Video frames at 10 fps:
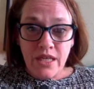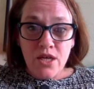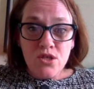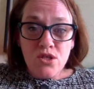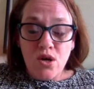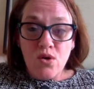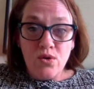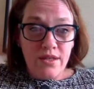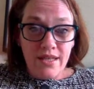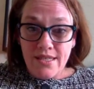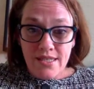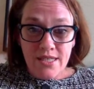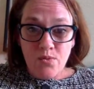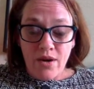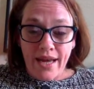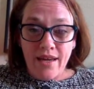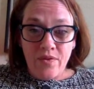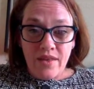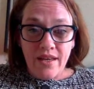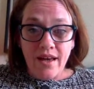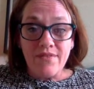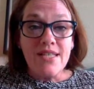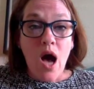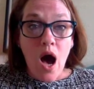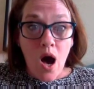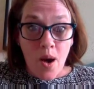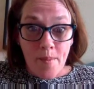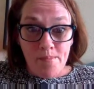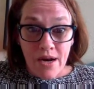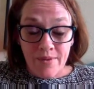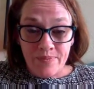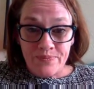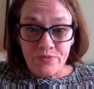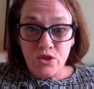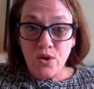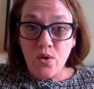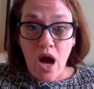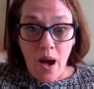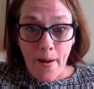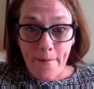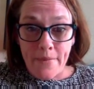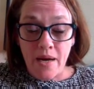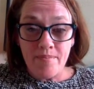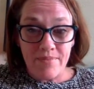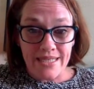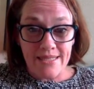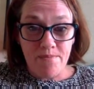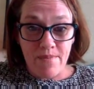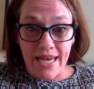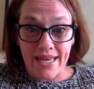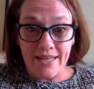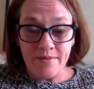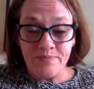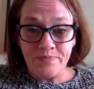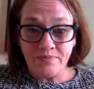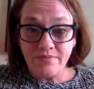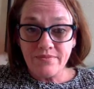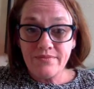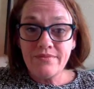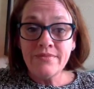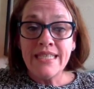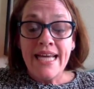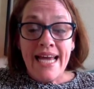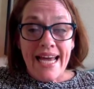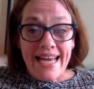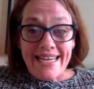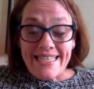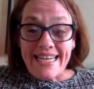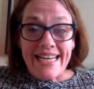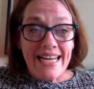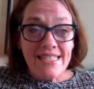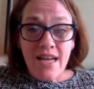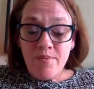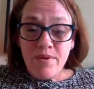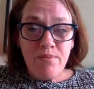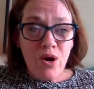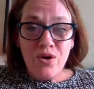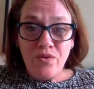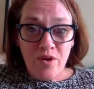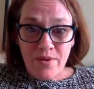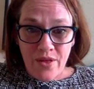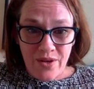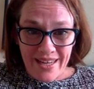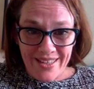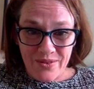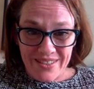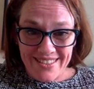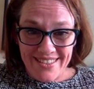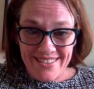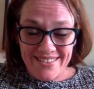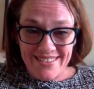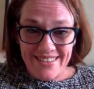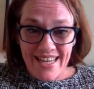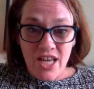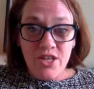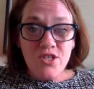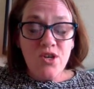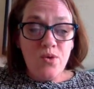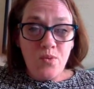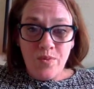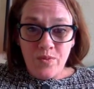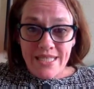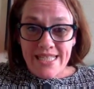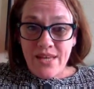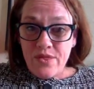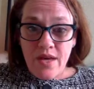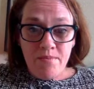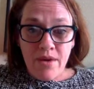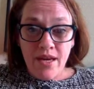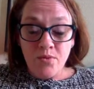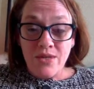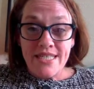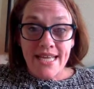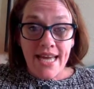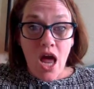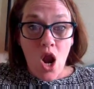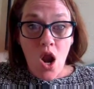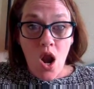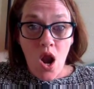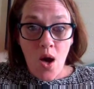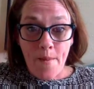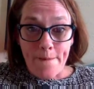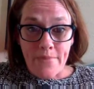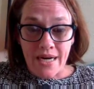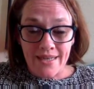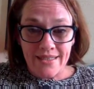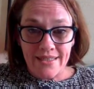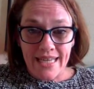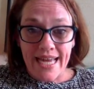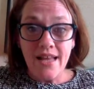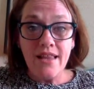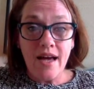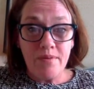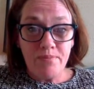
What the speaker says: So the easiest one I can think of is means man. And it has not been borrowed from another language. So when we say the man, we say l'homme, L',